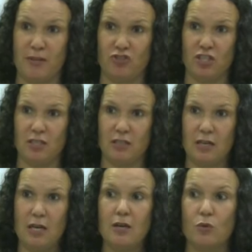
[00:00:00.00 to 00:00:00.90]
pitches.
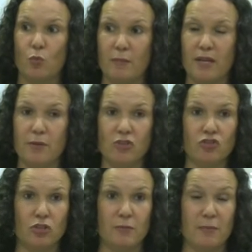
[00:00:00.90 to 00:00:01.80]
1-minute pitch,
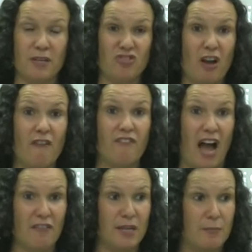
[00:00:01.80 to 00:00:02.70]
2-minute pitch,
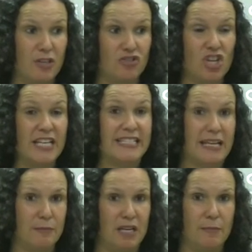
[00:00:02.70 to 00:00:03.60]
5-minute pitch,
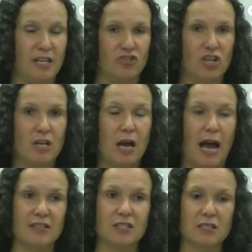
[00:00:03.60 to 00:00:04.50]
10-minute pitch.
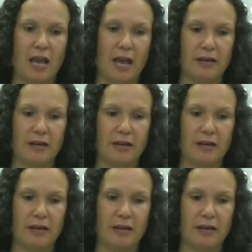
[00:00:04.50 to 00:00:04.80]
I just had